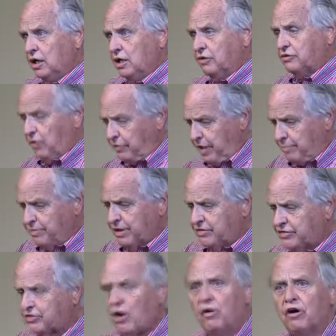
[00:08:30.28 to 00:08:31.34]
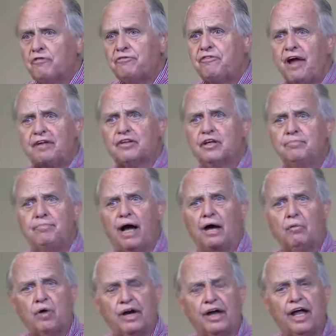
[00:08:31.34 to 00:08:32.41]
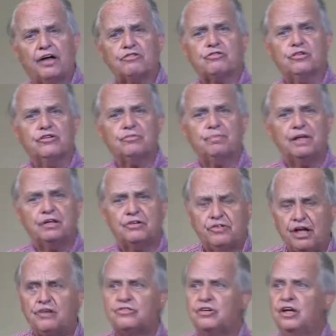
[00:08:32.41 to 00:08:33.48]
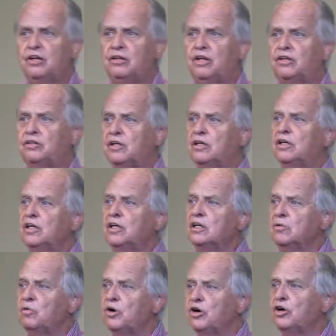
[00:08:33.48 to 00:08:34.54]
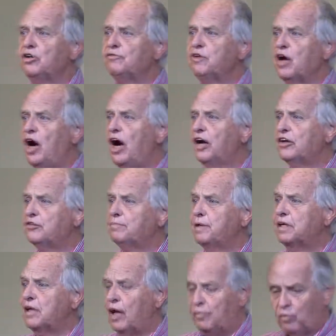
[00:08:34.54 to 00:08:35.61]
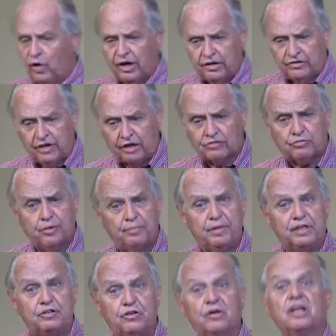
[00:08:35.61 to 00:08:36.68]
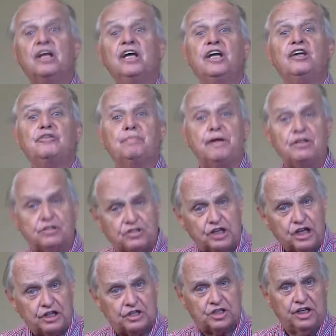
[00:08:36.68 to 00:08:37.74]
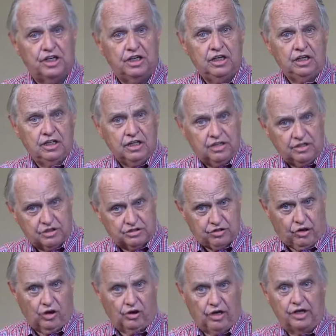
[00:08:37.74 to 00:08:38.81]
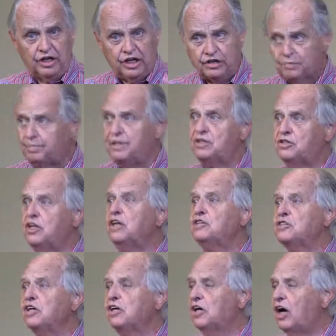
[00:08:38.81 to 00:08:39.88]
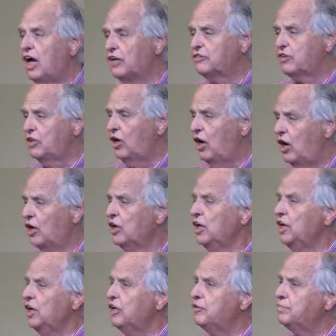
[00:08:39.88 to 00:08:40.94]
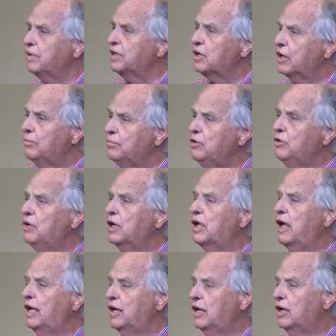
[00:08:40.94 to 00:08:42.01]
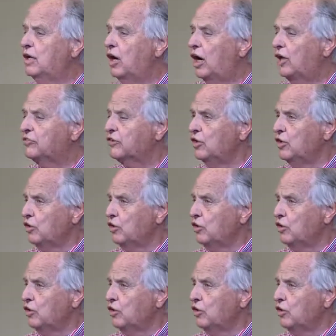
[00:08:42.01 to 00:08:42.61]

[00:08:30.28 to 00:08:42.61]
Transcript: So they've been so affected by what Ezra's been teaching that the word of God has been come. What has Ezra been doing? He's been teaching the Torah. He's been teaching God's law. He's been communicating God's